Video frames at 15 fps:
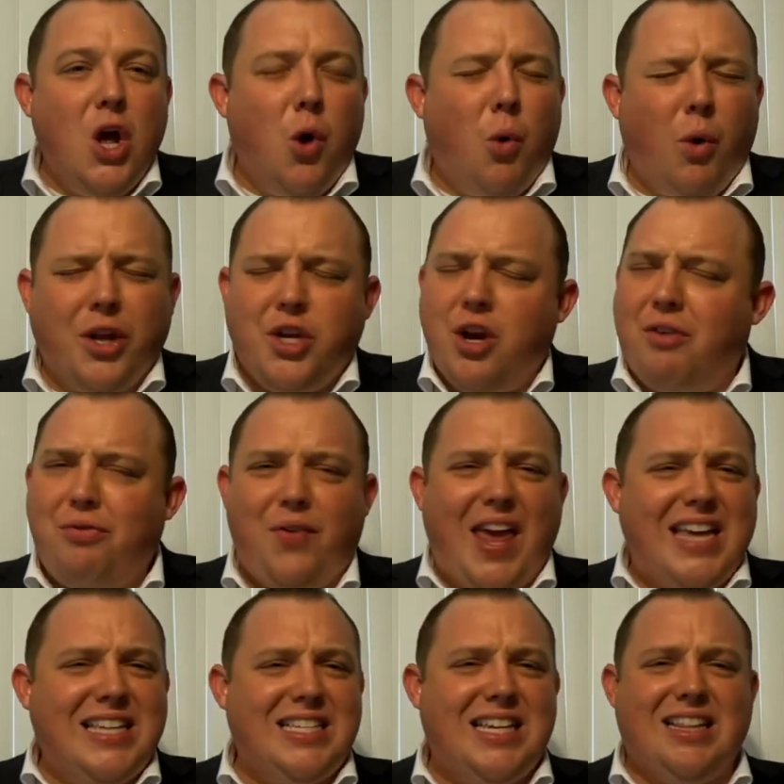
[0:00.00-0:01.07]
When you're
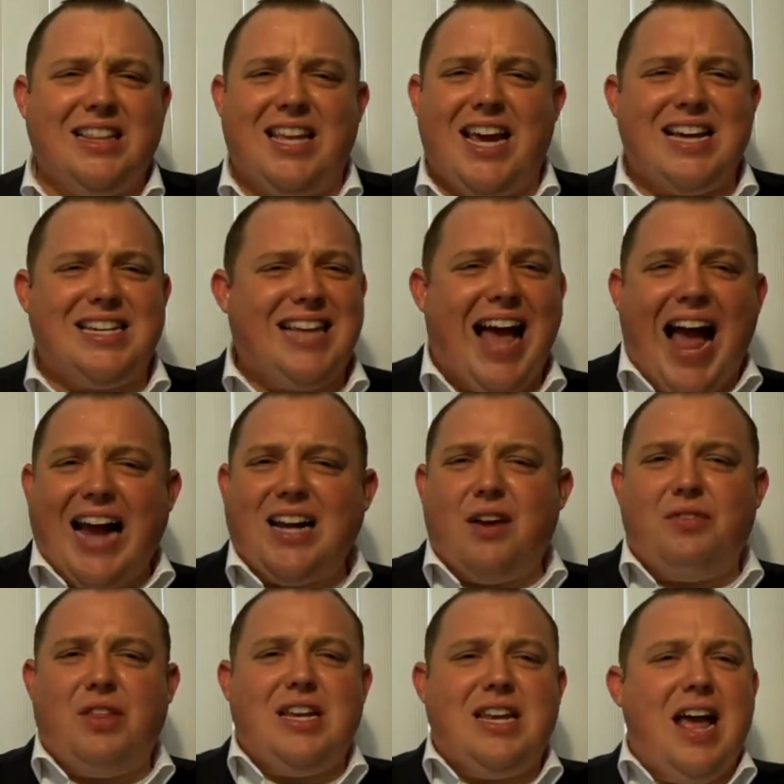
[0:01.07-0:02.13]
facing the attack
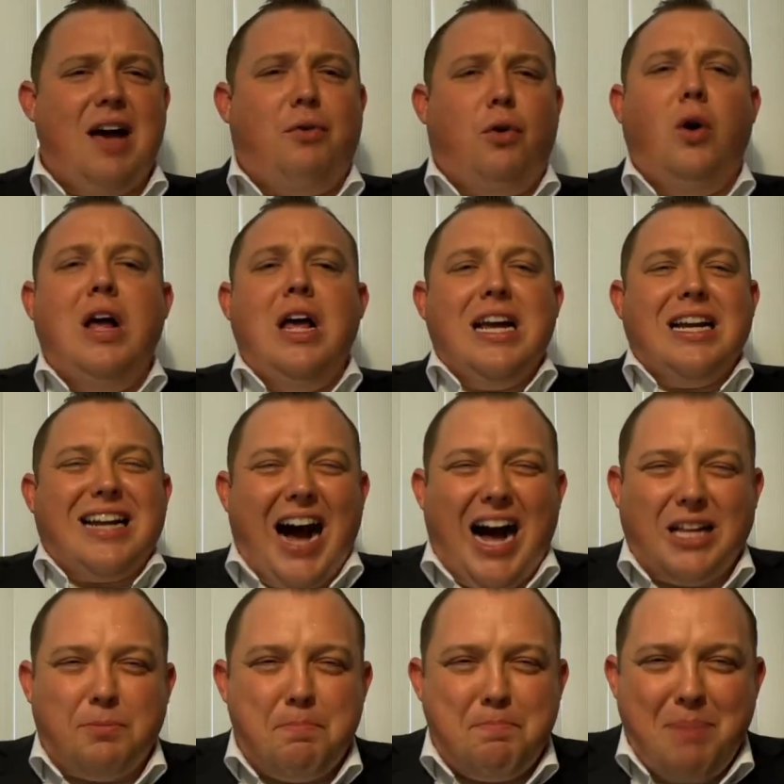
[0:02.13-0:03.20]
of the devil,
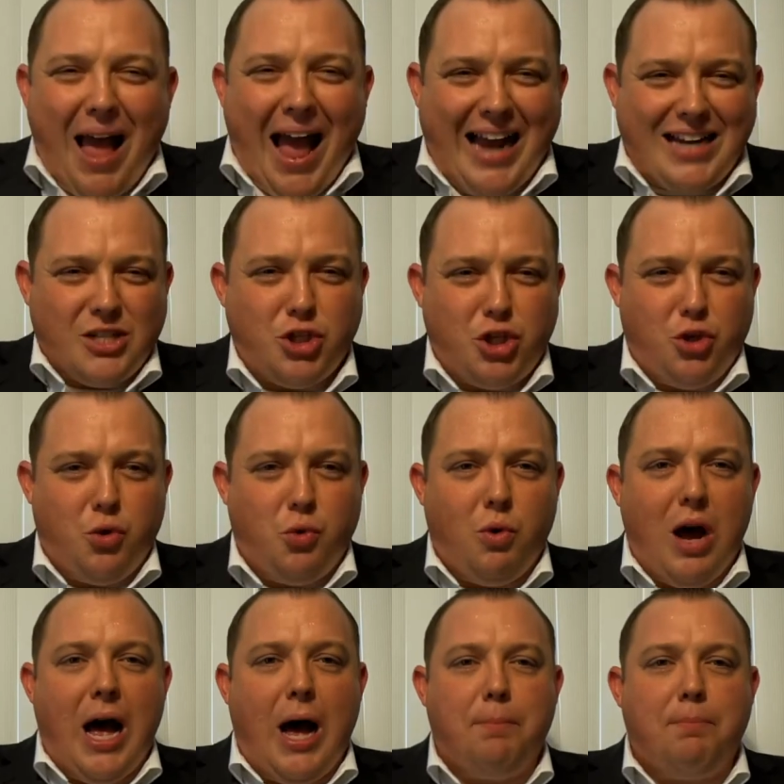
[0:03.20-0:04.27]
God backs you
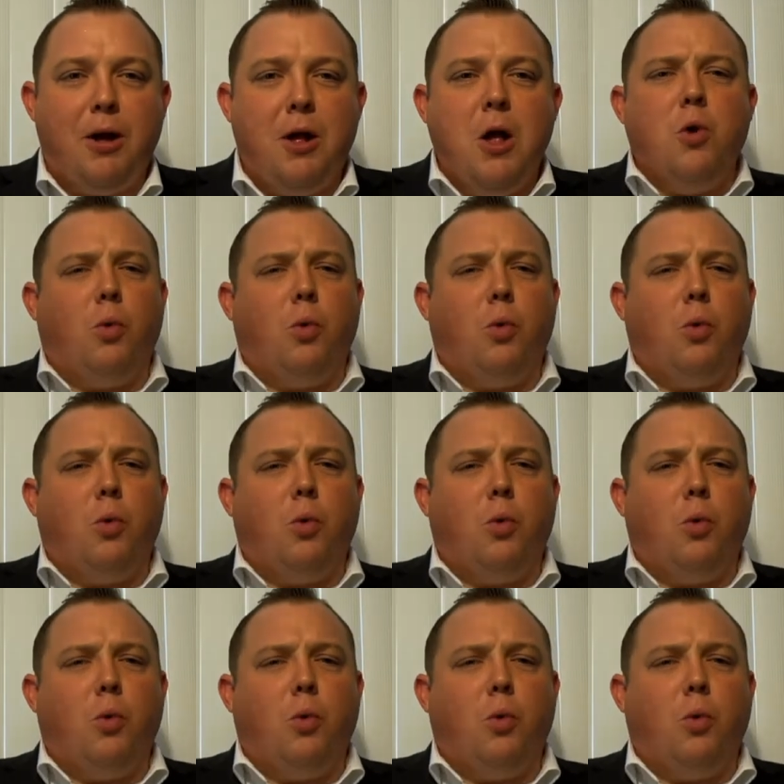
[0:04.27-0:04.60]
up.